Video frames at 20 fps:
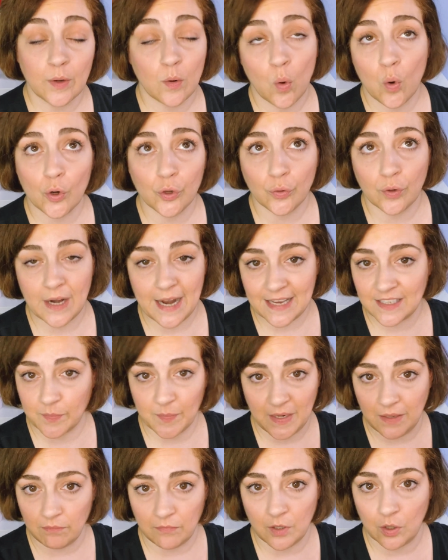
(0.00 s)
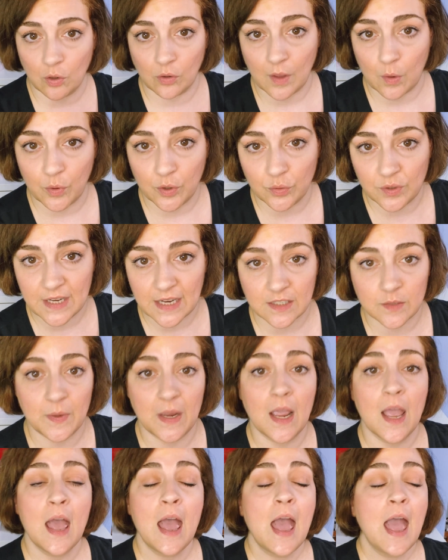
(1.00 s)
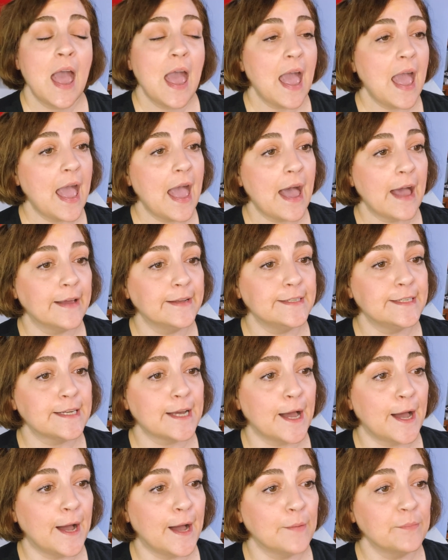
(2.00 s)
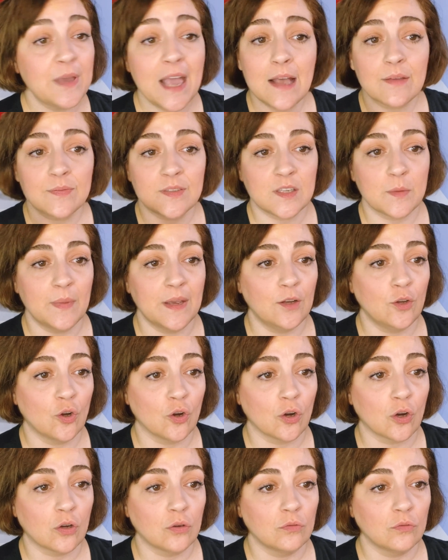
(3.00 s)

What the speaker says: Or you could ask me, you know, like when you text me, and yeah, submit your